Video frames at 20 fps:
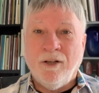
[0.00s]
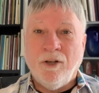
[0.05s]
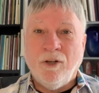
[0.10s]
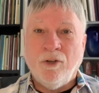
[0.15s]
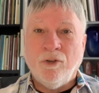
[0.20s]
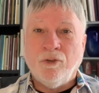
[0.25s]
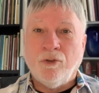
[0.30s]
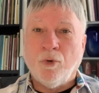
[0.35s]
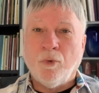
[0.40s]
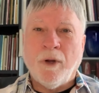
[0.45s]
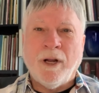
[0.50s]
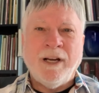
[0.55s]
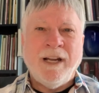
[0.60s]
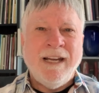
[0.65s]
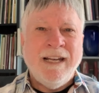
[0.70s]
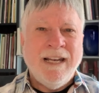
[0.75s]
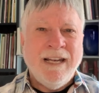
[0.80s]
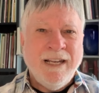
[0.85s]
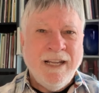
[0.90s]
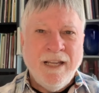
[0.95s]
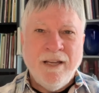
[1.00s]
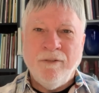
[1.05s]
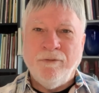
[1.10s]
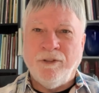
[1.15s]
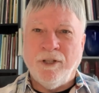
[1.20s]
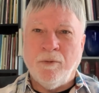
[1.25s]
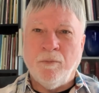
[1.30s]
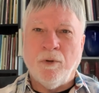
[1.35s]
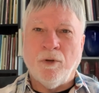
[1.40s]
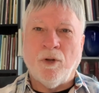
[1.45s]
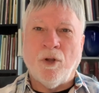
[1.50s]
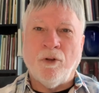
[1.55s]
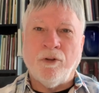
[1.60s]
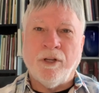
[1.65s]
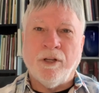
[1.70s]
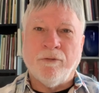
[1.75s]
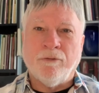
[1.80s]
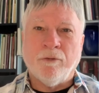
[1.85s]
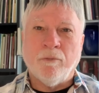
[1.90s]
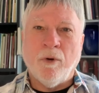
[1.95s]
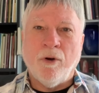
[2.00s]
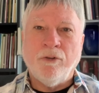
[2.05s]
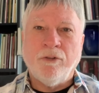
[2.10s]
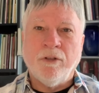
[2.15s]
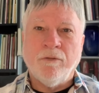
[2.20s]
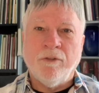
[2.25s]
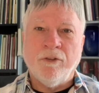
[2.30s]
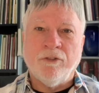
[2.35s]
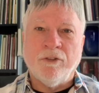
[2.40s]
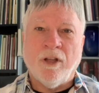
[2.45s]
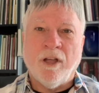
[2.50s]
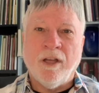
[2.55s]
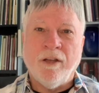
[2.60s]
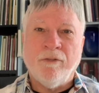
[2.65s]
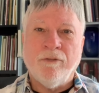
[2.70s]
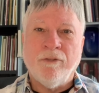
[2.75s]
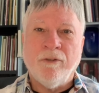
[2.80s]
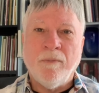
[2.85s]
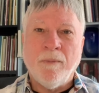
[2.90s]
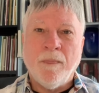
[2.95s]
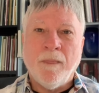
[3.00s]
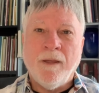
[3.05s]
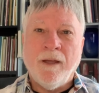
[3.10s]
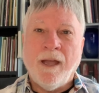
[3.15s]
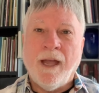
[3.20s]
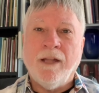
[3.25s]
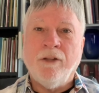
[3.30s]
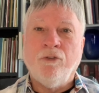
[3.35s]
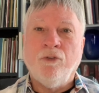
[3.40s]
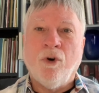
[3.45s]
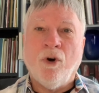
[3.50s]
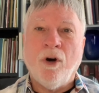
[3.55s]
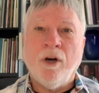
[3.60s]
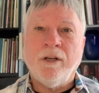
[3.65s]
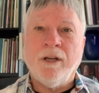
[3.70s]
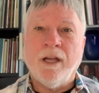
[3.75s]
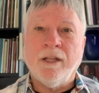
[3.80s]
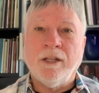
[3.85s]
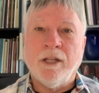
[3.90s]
Torelli lived in Bologna for most of his life and taught at the